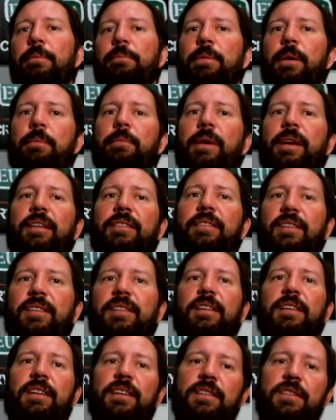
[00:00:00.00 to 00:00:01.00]
But
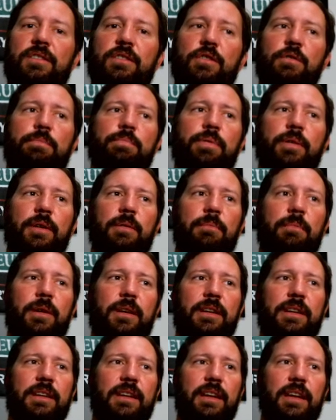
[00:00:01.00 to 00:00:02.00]
basically, you put
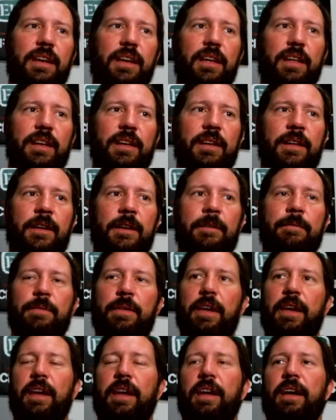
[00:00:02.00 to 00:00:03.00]
money in,
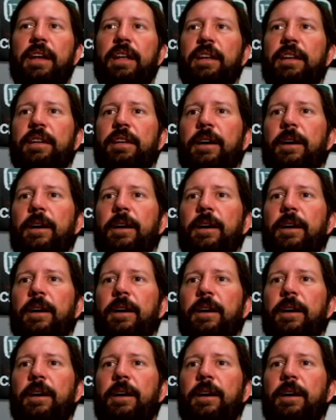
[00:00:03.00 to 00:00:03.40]
and